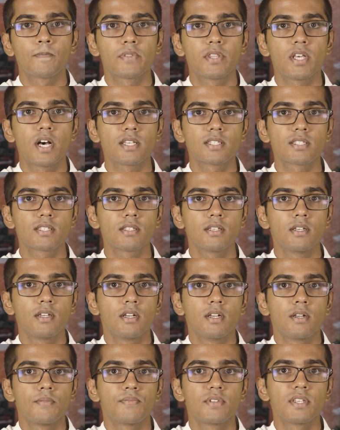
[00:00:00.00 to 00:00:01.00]
Thus,
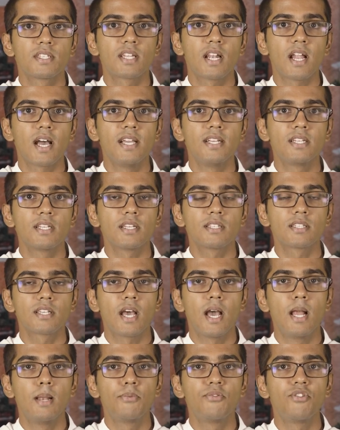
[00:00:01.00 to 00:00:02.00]
this light is a
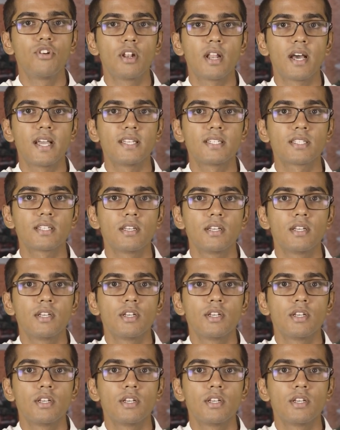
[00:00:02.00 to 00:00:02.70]
helpful light,